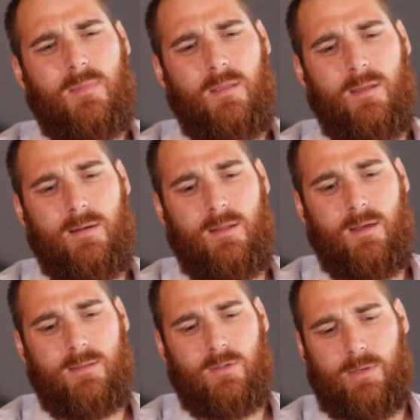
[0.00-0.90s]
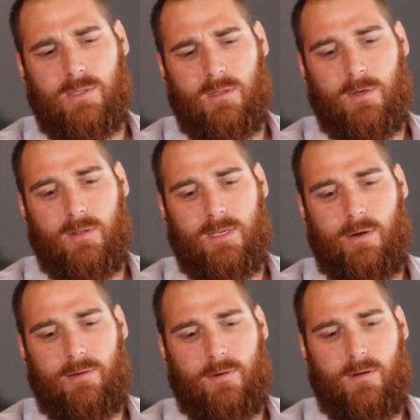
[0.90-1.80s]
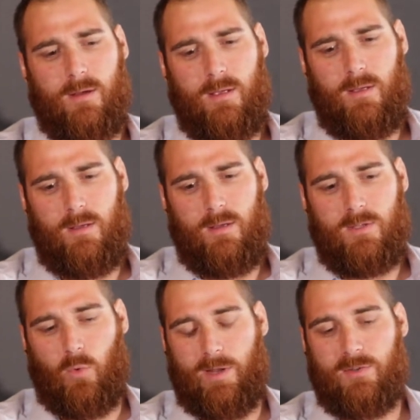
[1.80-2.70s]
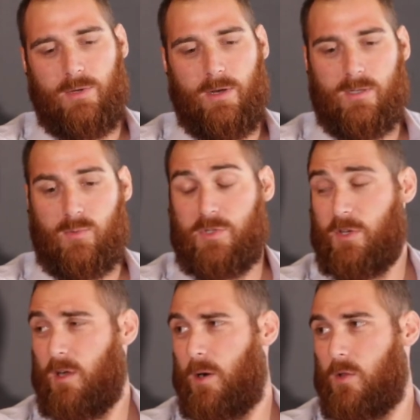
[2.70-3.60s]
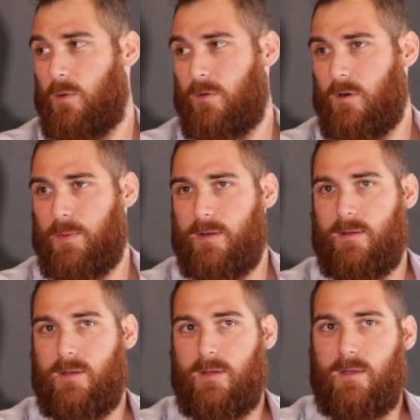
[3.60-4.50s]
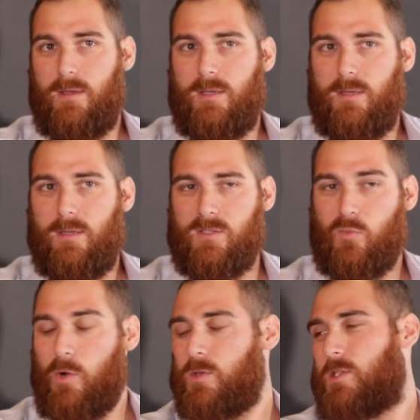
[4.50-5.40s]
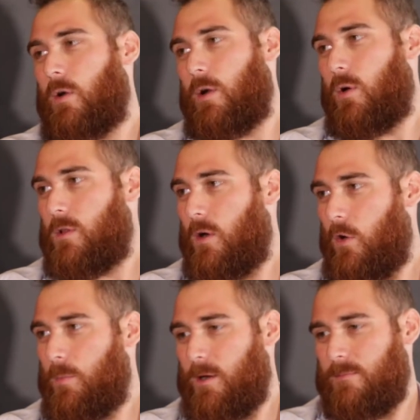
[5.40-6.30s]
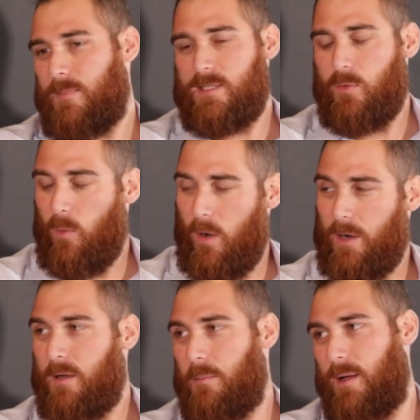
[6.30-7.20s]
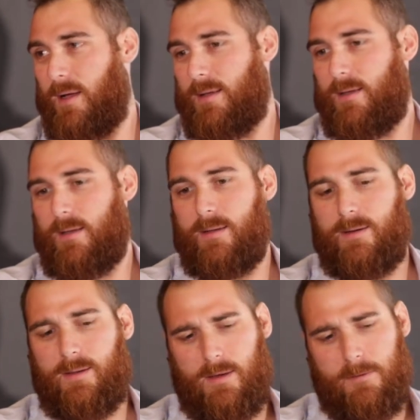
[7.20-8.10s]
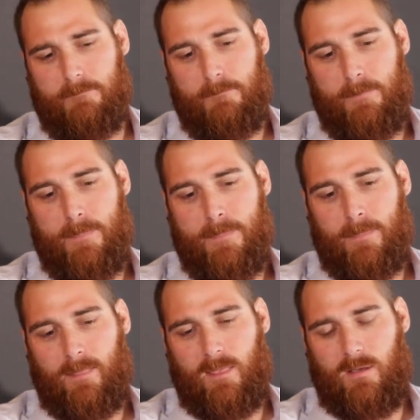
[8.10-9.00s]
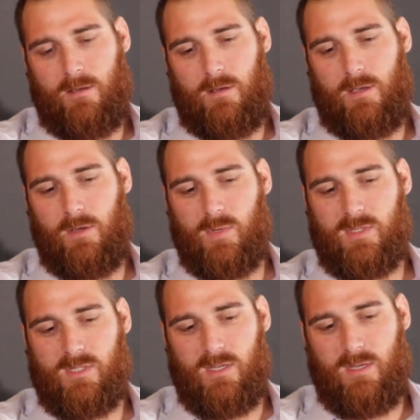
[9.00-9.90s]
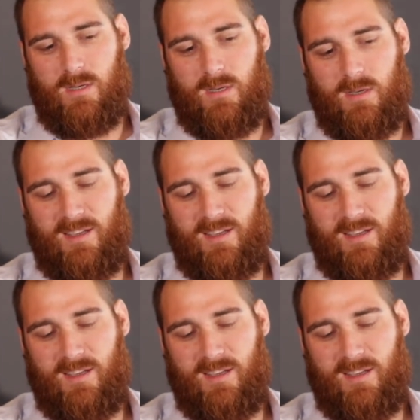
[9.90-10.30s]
and so he was in the military for 22 years, which took him all over. But his roots are in Oklahoma, and so he wanted to come back. And he wanted